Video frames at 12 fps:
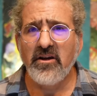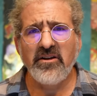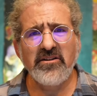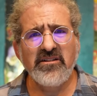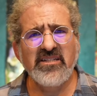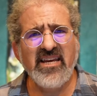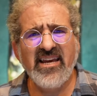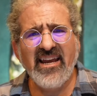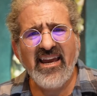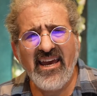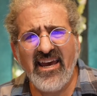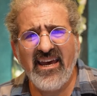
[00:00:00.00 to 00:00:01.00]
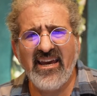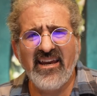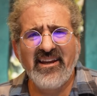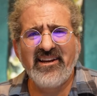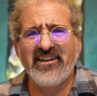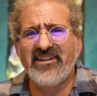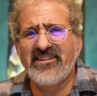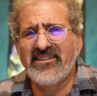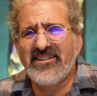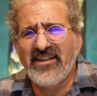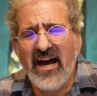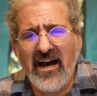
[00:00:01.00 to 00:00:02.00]
You're saying, hey,
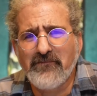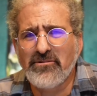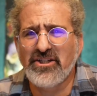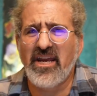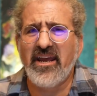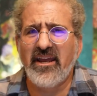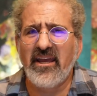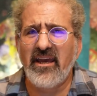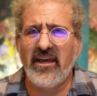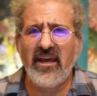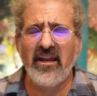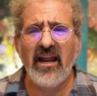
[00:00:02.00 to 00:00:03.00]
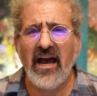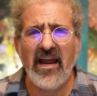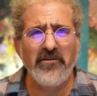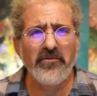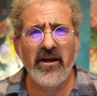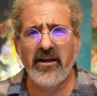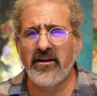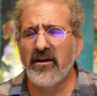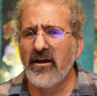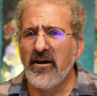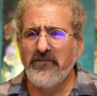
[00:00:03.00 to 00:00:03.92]
I'm Jake and I write